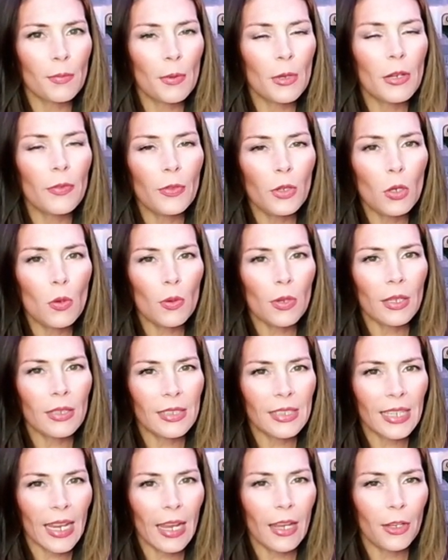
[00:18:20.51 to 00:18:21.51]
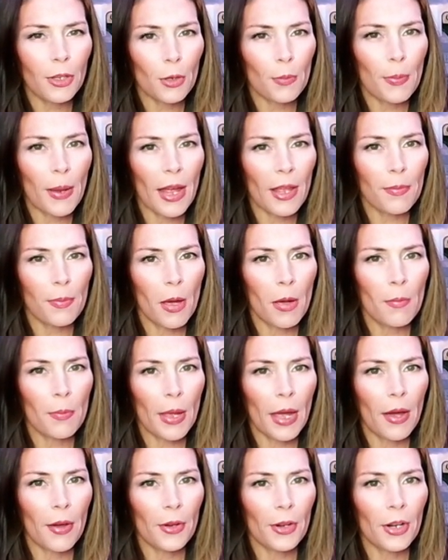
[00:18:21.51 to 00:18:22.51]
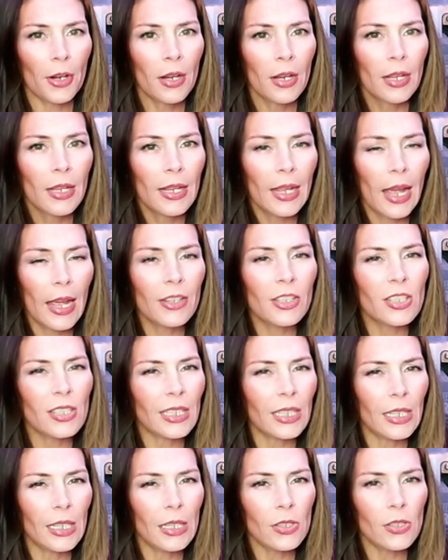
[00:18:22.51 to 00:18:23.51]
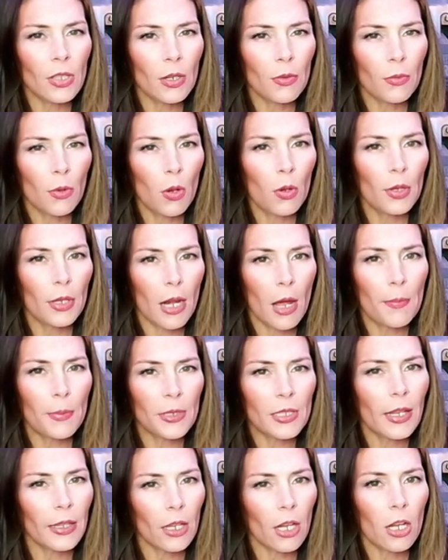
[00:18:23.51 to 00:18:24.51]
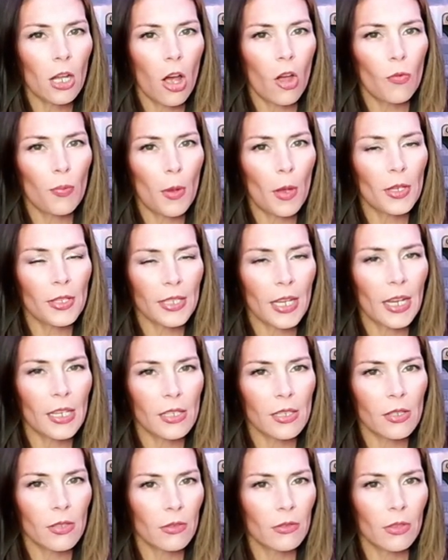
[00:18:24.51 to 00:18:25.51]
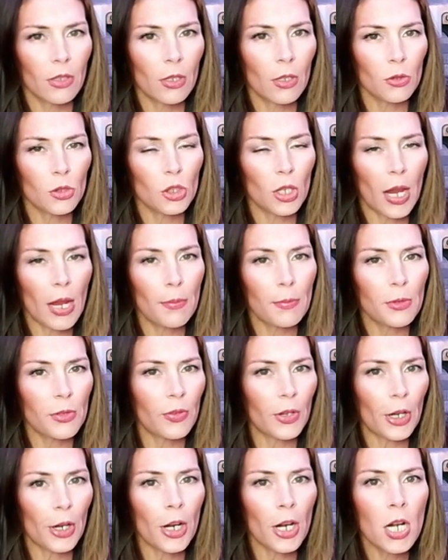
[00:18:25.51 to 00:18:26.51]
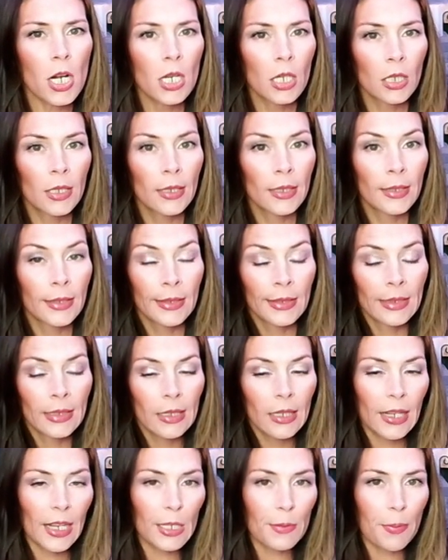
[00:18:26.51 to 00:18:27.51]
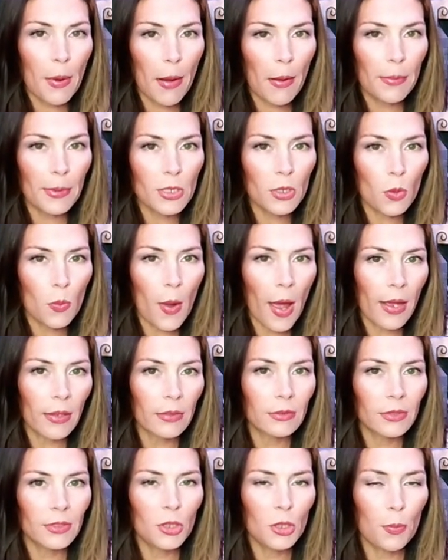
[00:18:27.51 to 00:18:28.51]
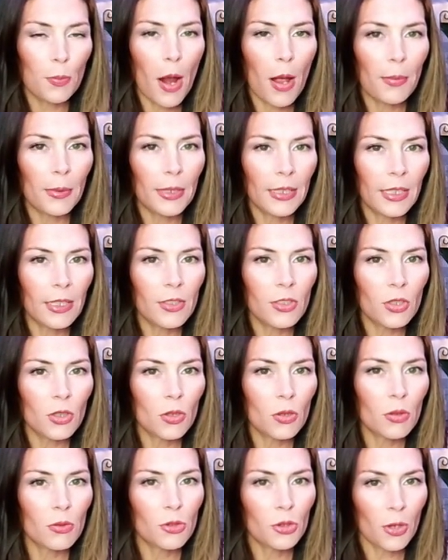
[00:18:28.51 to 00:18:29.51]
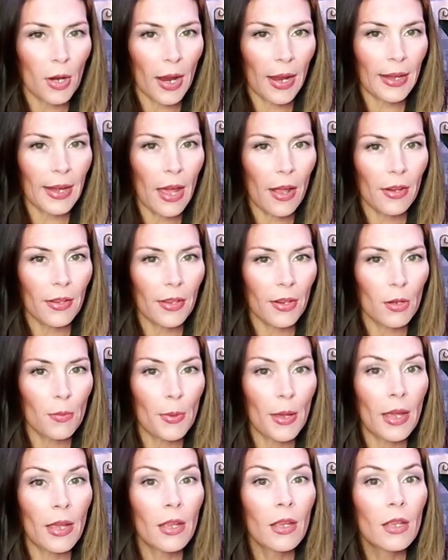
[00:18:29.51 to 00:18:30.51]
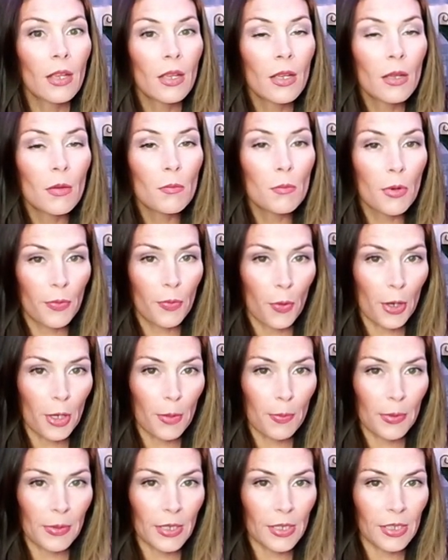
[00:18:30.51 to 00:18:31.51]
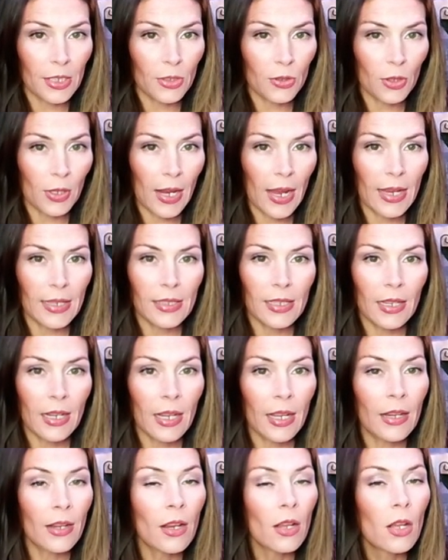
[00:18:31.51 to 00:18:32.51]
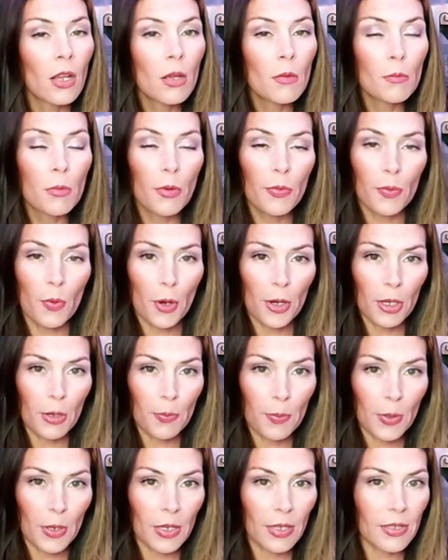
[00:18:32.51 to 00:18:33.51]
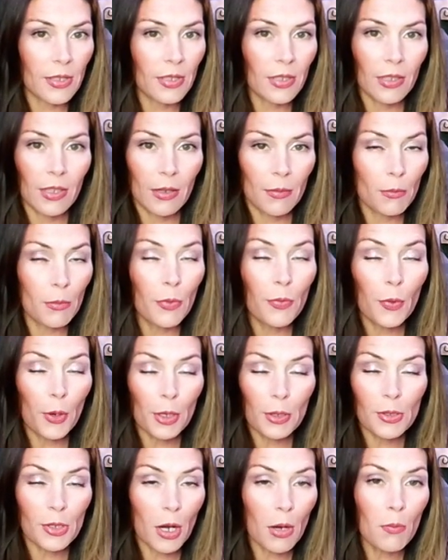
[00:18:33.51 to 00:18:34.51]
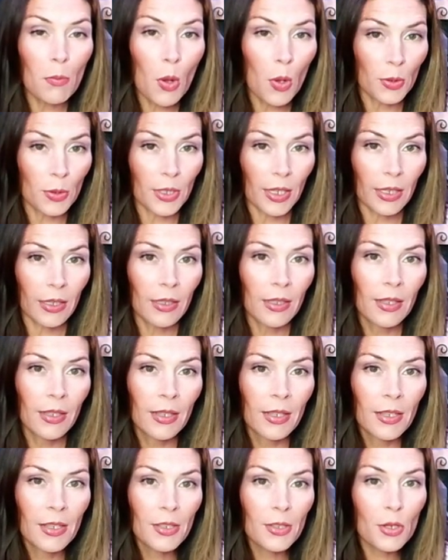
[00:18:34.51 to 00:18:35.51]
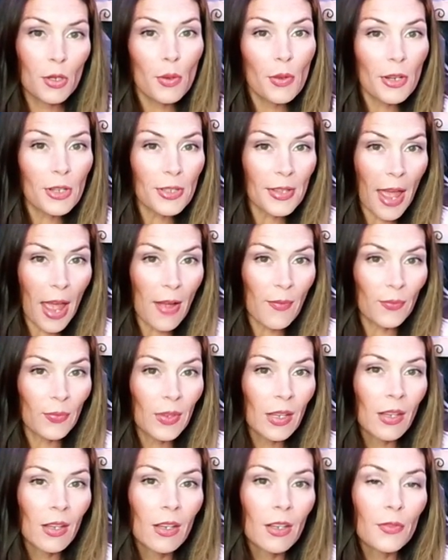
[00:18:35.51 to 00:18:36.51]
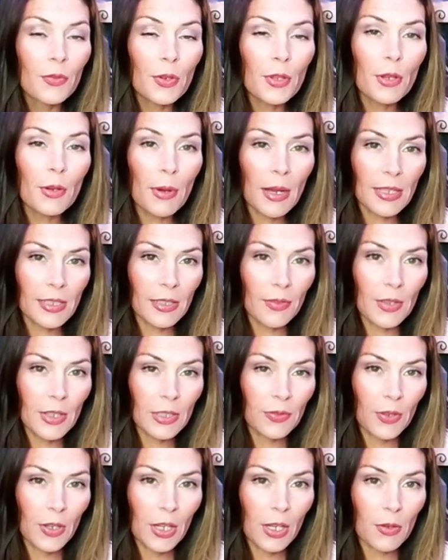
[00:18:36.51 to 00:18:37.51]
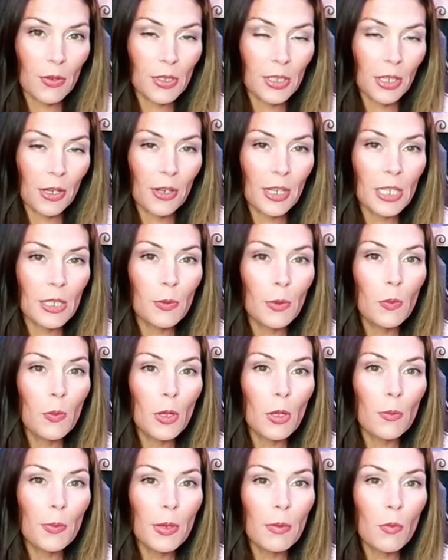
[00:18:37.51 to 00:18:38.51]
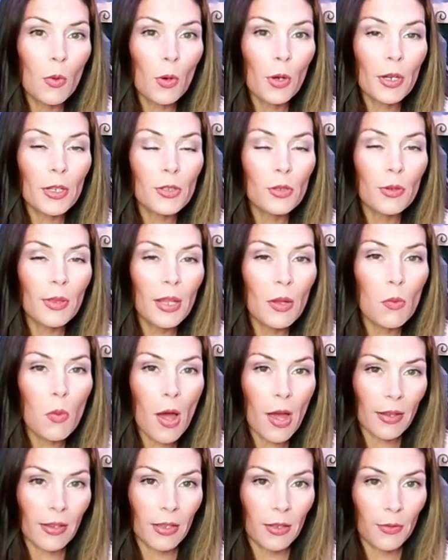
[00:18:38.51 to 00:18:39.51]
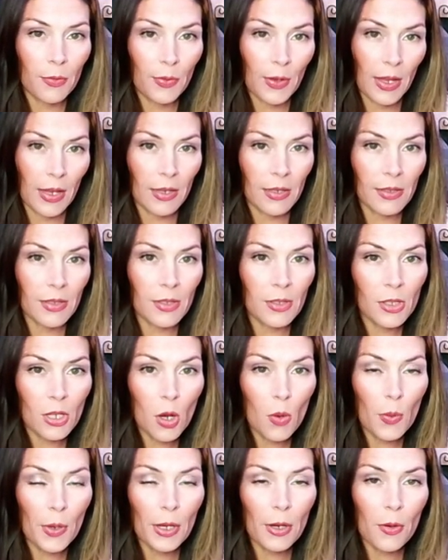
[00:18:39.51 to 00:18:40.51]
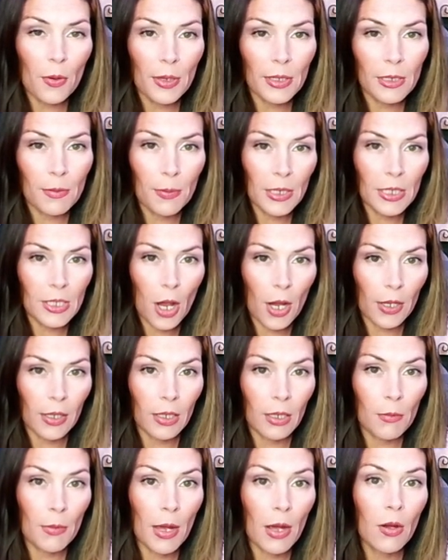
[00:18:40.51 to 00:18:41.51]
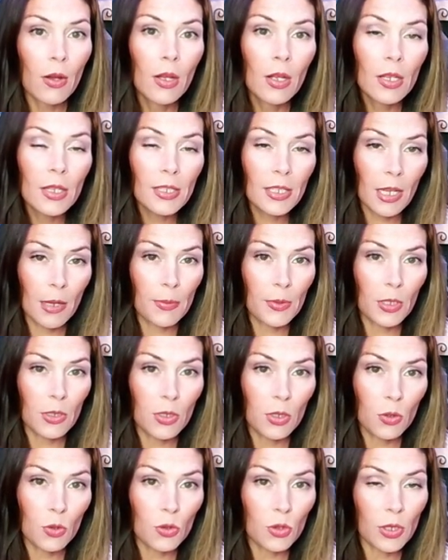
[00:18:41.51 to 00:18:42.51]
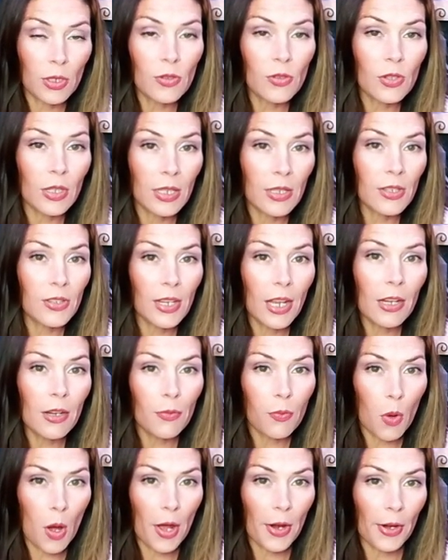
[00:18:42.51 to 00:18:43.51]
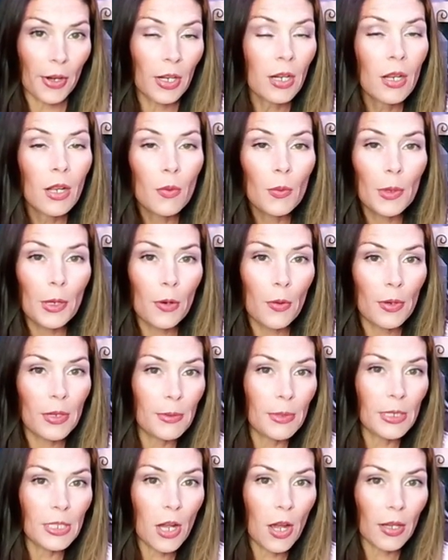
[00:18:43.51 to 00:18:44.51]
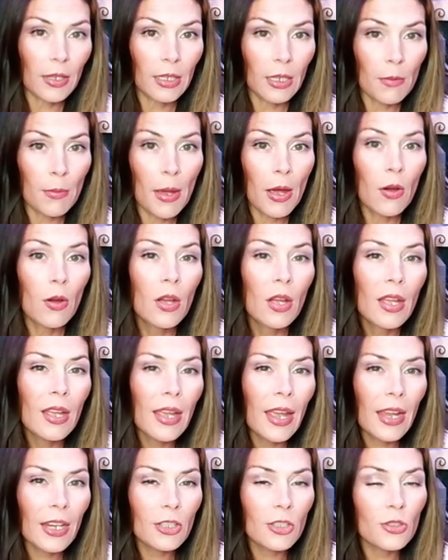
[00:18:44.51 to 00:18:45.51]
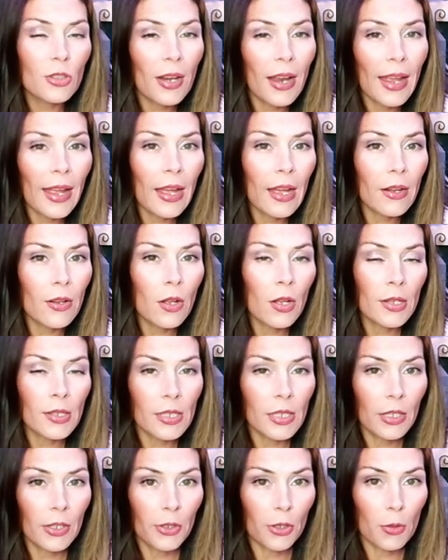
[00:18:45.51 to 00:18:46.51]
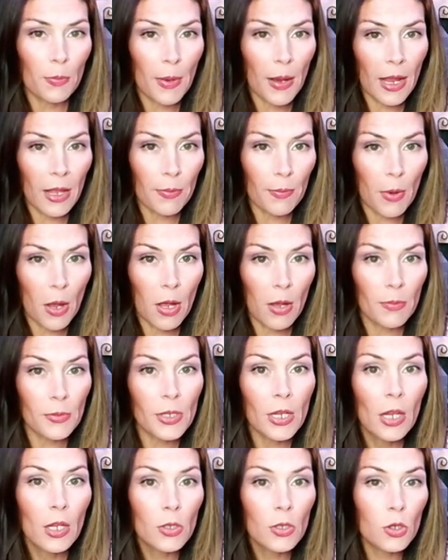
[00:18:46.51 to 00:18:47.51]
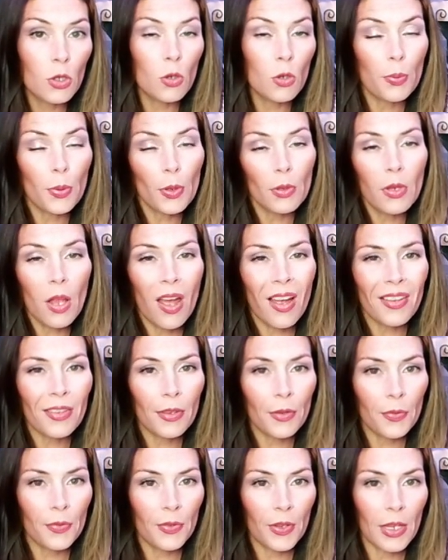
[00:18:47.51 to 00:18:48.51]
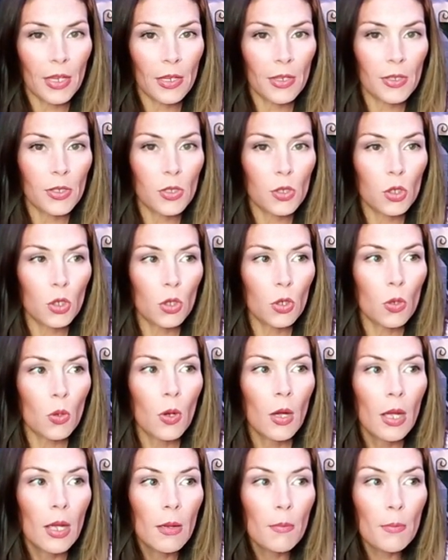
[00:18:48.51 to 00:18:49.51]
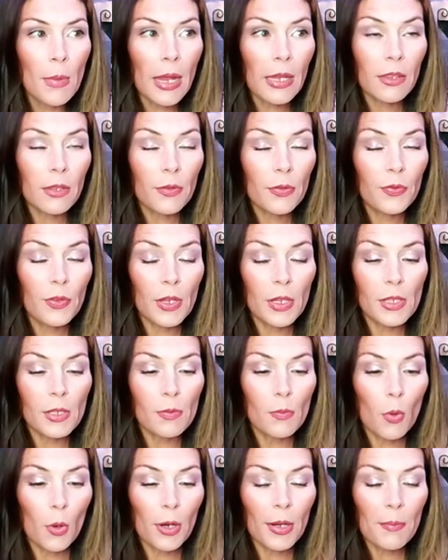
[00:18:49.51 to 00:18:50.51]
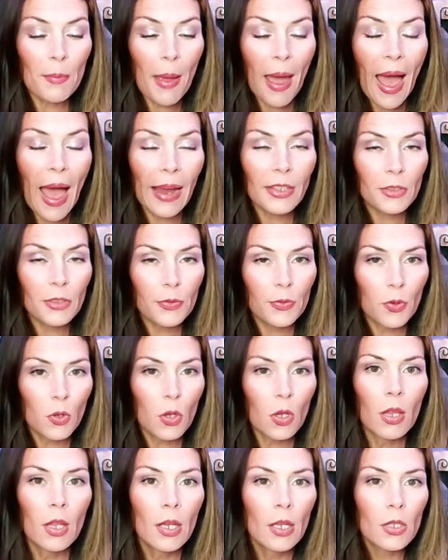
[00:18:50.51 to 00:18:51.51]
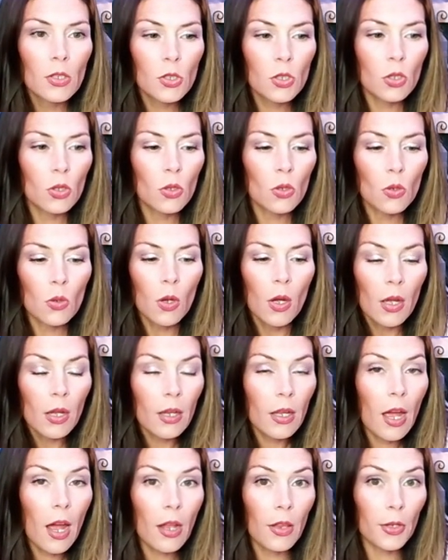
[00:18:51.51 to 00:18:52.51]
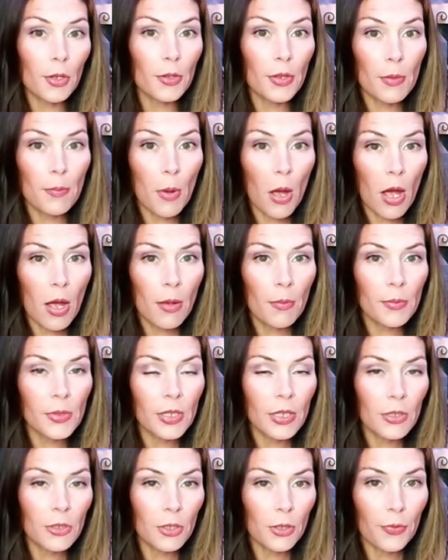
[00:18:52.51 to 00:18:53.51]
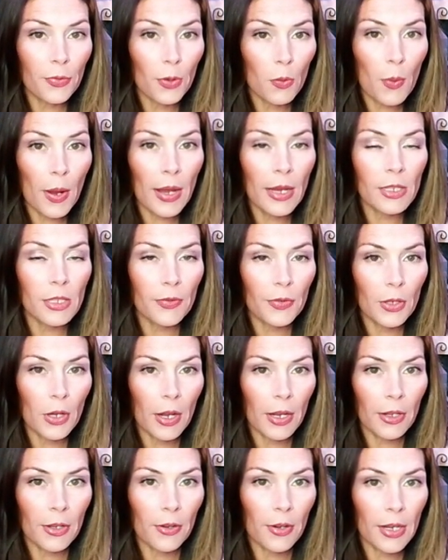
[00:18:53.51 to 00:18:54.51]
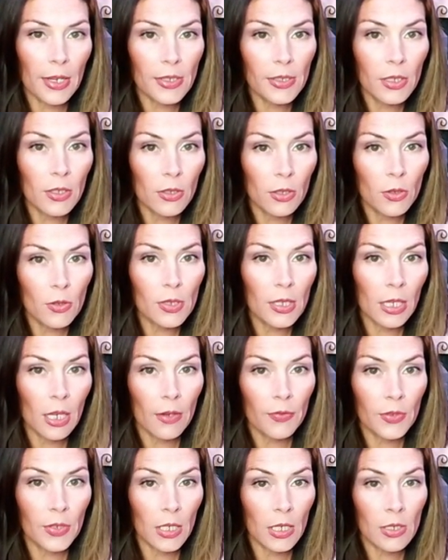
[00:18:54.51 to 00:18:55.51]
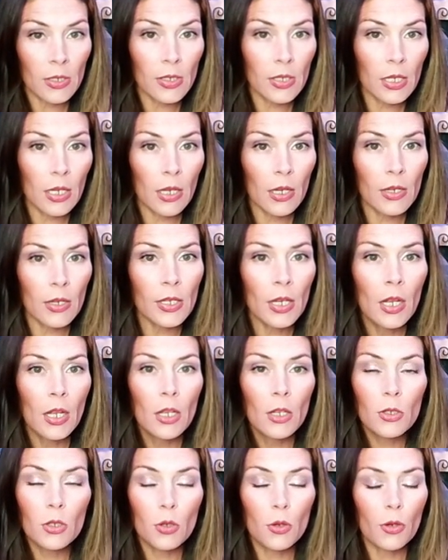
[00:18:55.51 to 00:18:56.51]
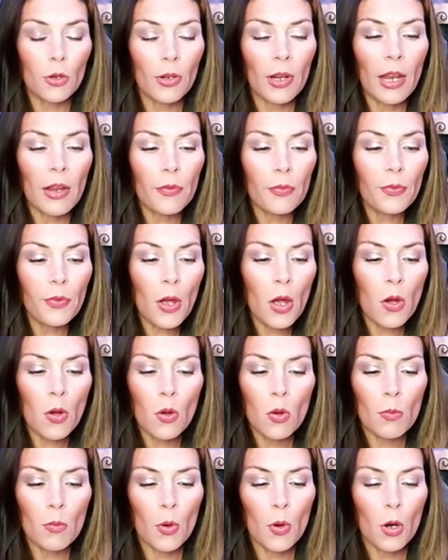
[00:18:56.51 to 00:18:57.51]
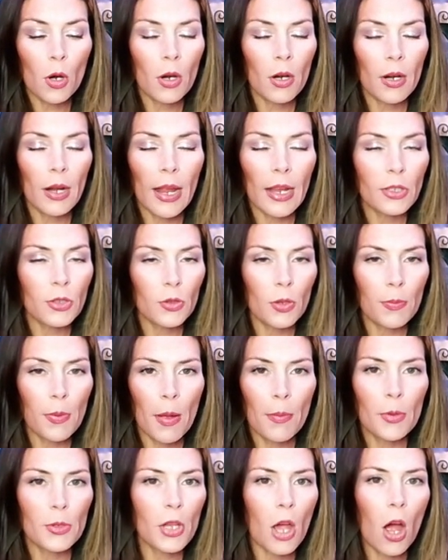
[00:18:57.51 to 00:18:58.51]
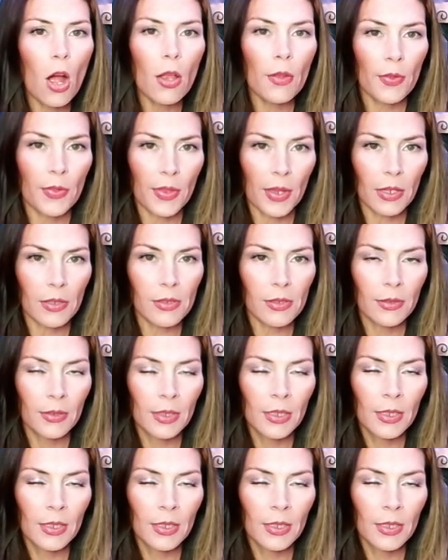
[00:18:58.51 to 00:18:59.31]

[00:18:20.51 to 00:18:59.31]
But if you can take your bath bomb powder and just easily roll it up into like a golf ball size, you know, shape, sphere, it's probably too wet. You probably need to dry it out a little bit before you put the citric acid in before you put before you start molding. So there's that. For the rest of this video series, we will be more into the walking phase. And so we are going to be talking about substitutions instead of water. We are going to be talking about extra add-ons in your bath bombs to prolong the fizz, to make the fizz more impactful, to color the bombs in different ways if you're not interested in using FD&Cs, to create foam or extra bubbles, all of the things.